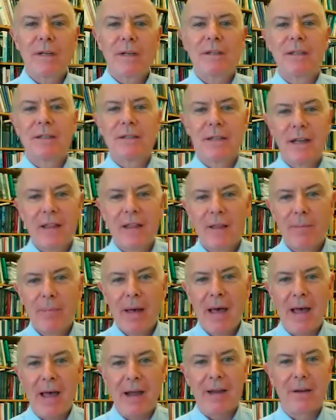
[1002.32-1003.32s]
what does it say in the
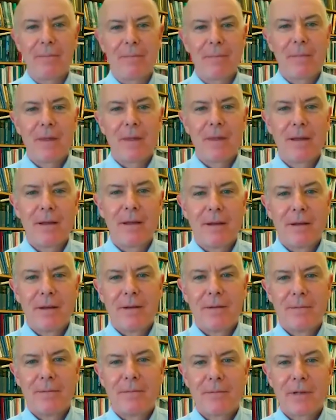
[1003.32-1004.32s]
back?
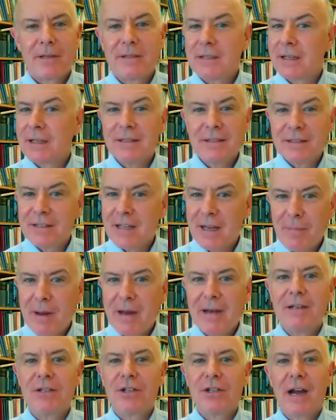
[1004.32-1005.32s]
Because it doesn't no, say
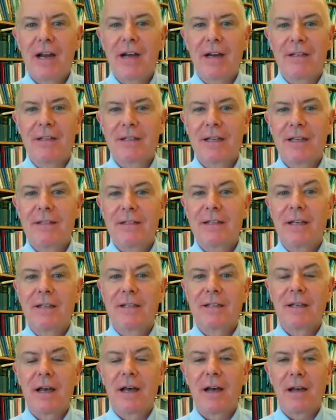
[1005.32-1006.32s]
made in China. It
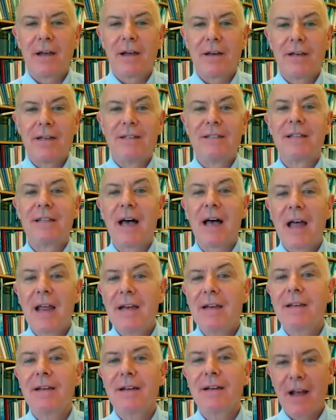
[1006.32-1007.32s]
says uh,
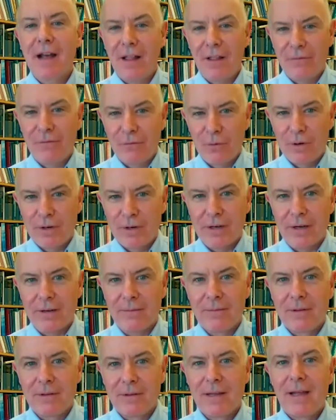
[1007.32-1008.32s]
designed in
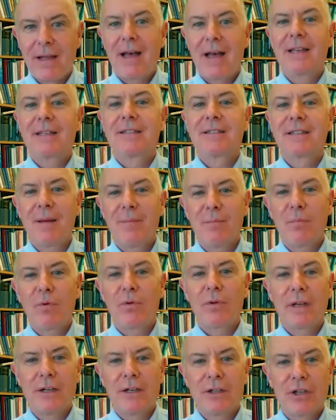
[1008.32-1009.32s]
California
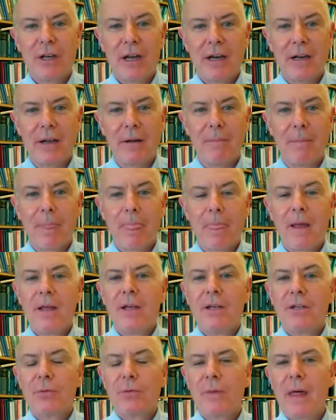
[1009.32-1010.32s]
assembled in China.
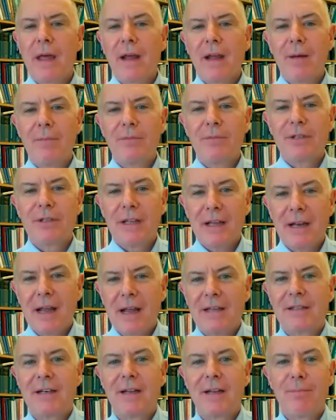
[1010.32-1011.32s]
So when that comes in
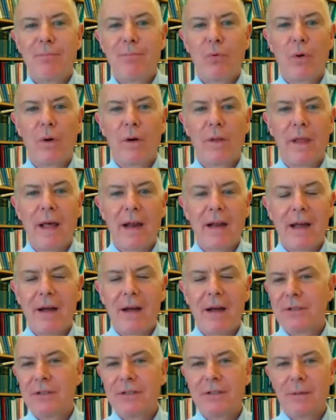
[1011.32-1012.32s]
as an import, that
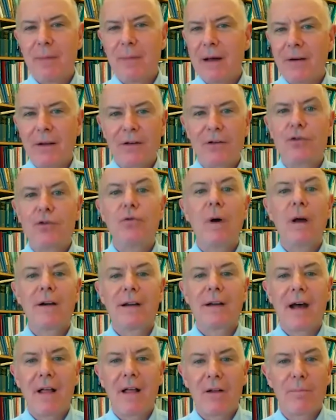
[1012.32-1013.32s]
counts as about a
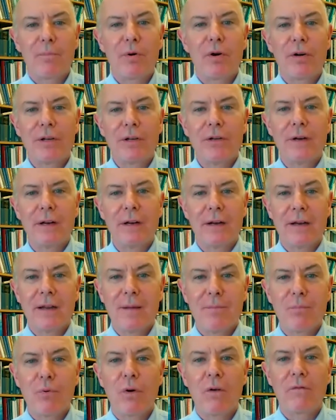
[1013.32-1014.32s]
$200 per unit
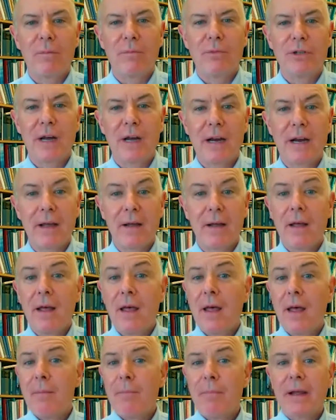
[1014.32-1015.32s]
import from China.
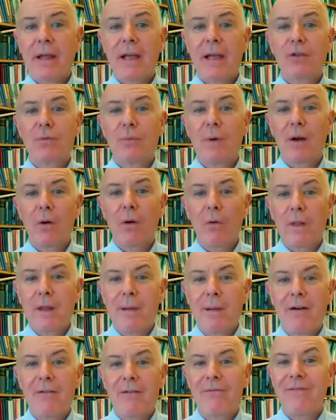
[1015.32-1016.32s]
But guess what? Only
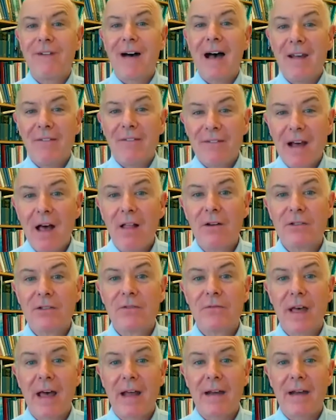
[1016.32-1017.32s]
about $5
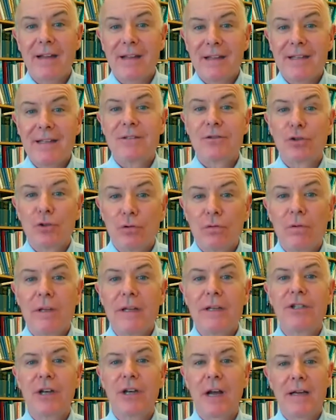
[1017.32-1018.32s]
of that is
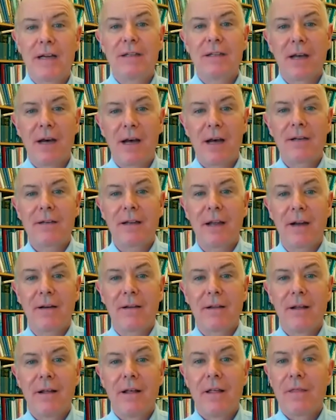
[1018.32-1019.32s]
truly Chinese content.
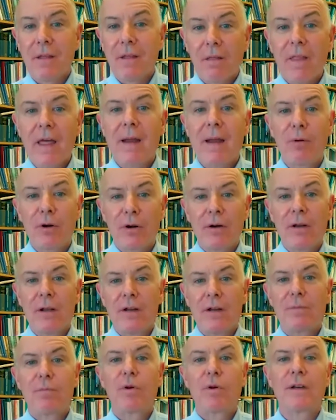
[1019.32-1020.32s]
The labor
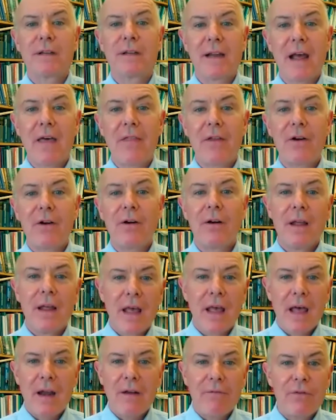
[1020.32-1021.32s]
to put it together
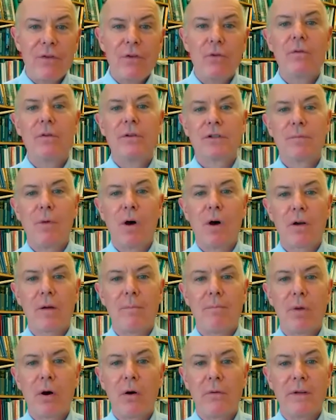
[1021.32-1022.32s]
and a few small
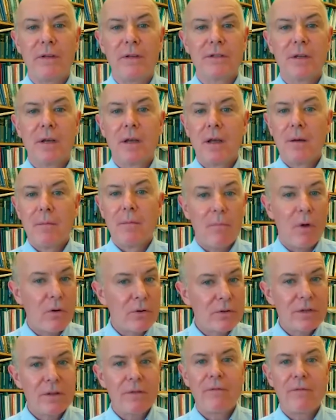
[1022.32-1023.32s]
components. Most